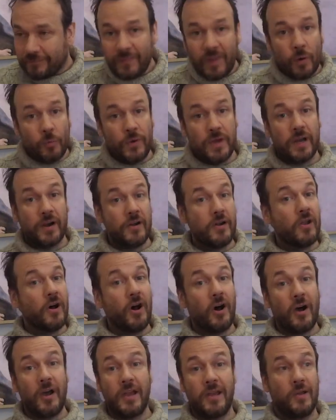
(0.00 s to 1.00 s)
We are
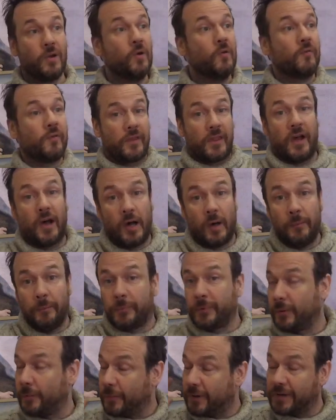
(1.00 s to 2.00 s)
now over the
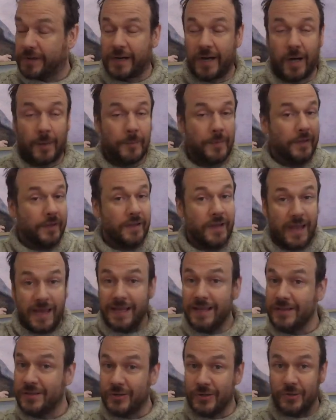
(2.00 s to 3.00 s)
hump, we're coming
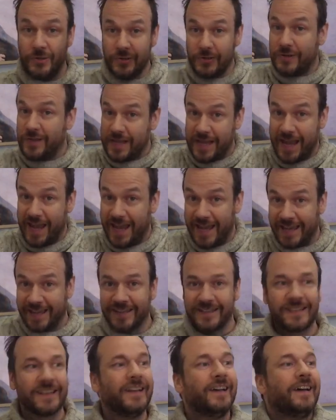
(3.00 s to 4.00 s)
into the
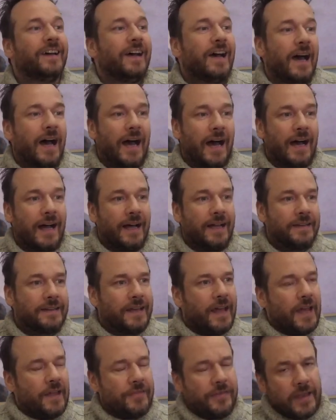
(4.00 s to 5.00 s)
end, and
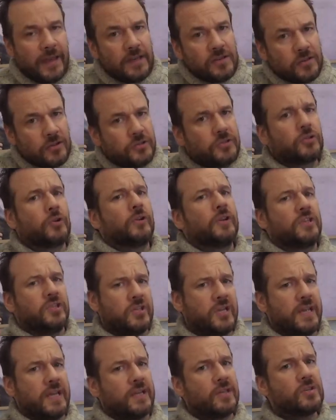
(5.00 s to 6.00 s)
things are going to
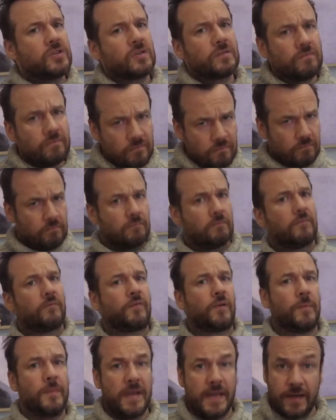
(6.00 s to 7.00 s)
change
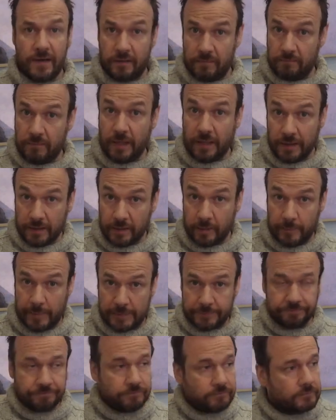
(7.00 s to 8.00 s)
from here a little
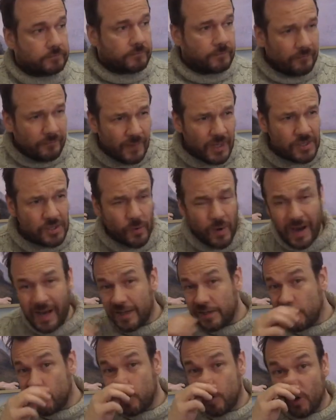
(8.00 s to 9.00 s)
bit. So
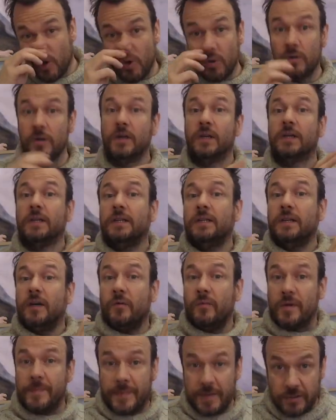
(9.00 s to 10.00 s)
as you know,
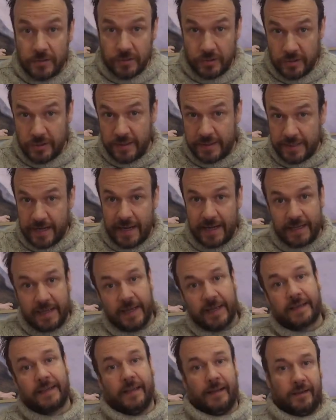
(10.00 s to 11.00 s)
we've been doing the
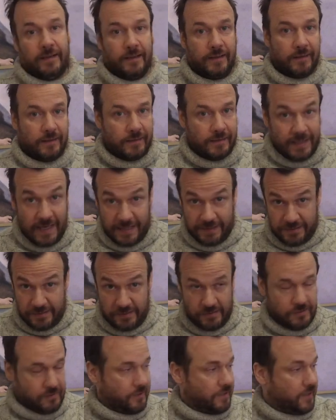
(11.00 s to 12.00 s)
dialectic
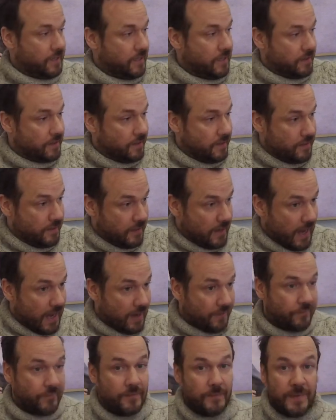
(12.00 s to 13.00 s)
dance, the
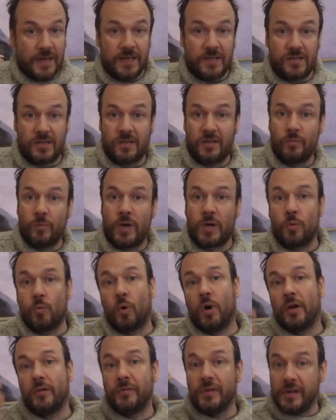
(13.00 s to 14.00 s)
affirmation week
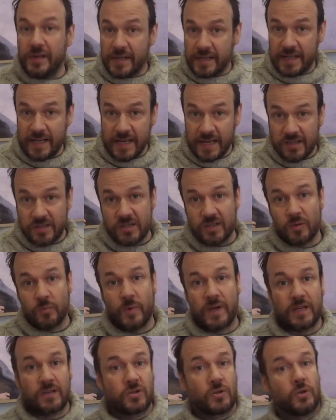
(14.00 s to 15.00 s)
1, the negation
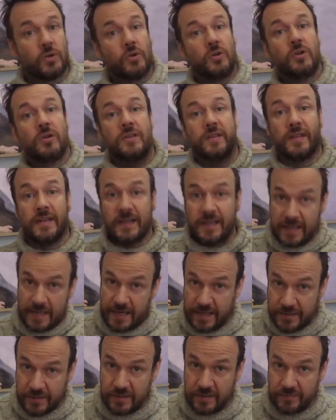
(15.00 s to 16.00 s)
week 2, the
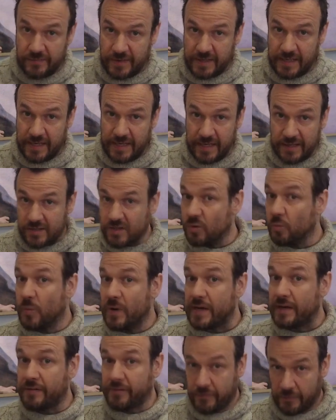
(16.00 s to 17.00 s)
negation of negation
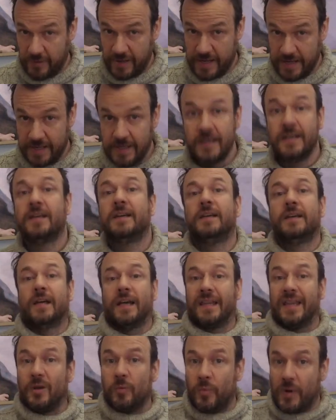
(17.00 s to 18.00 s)
week 3.
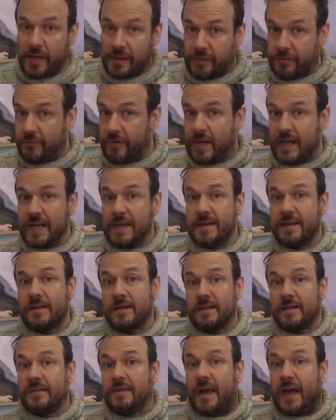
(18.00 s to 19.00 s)
And then week 3,
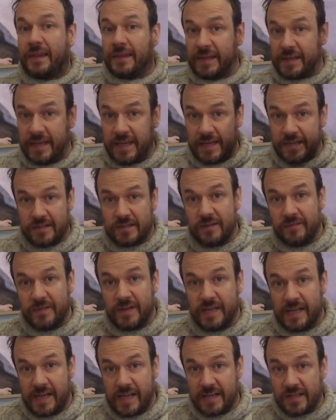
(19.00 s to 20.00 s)
that negation of
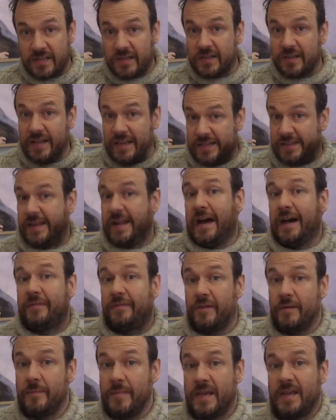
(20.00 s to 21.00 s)
negation is an
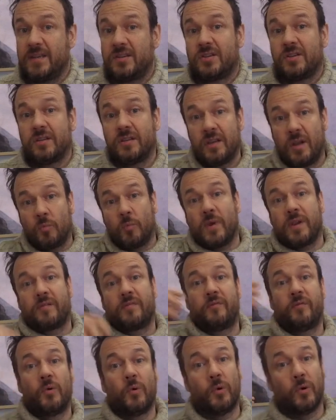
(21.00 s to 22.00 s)
affirmation, and week
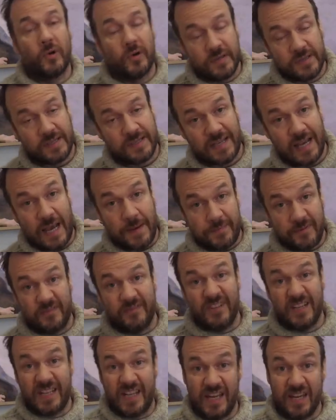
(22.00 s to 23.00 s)
4 is a type of
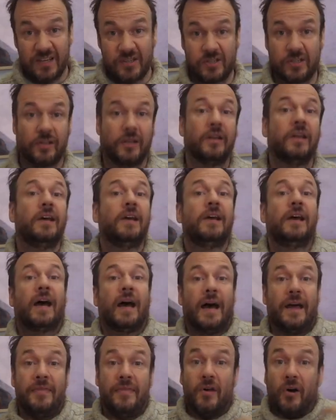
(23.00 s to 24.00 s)
negation.
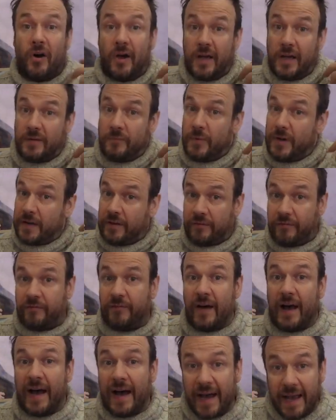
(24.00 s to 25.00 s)
And now week
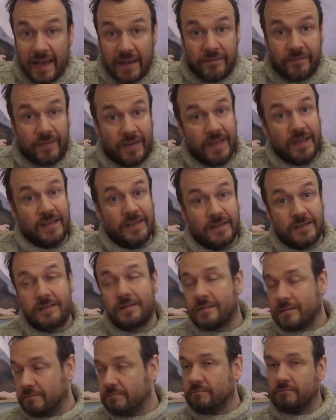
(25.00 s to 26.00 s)
5
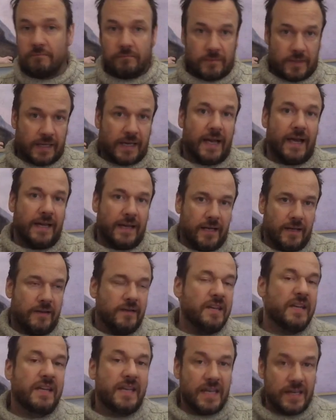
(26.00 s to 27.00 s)
is the kind of
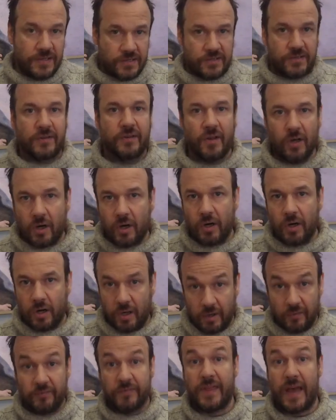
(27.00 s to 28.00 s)
negation
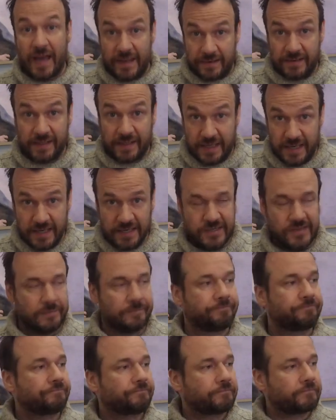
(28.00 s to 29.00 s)
of that negation,
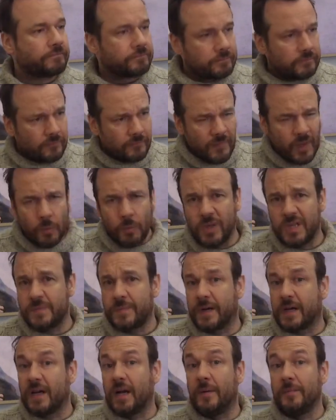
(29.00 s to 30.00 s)
which
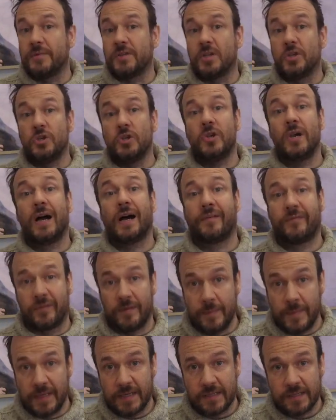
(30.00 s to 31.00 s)
becomes a new
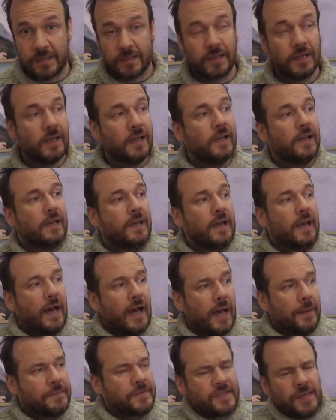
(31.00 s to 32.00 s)
affirmation.
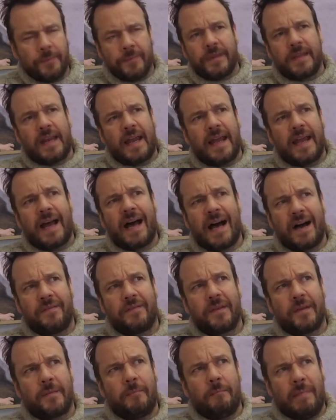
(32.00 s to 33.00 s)
Something I
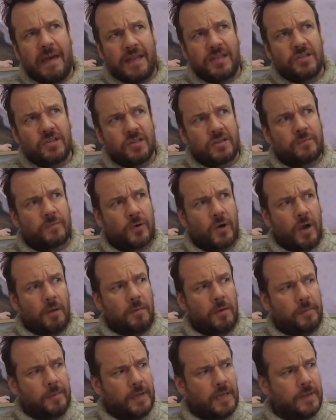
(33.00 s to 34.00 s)
haven't mentioned
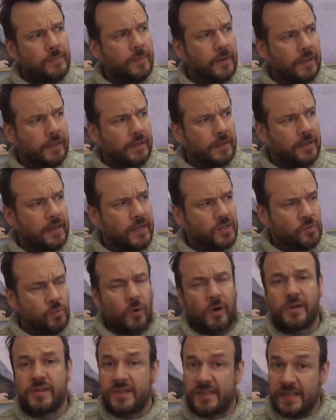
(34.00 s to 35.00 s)
probably, but is
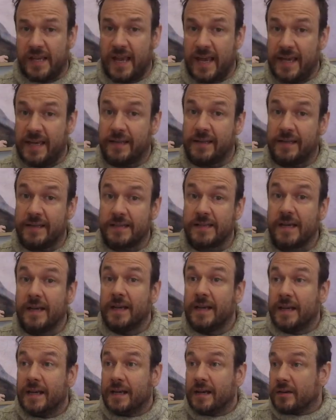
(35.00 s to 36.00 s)
worth saying, is
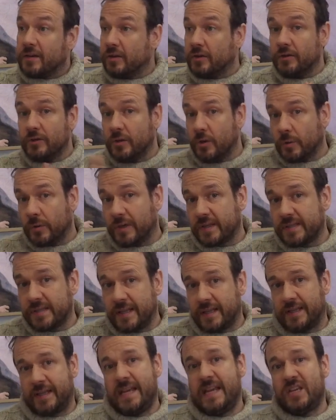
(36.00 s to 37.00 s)
you'll notice
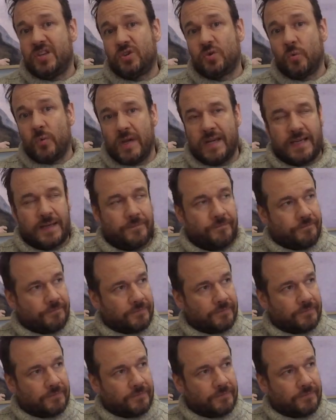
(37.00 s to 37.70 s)
that each week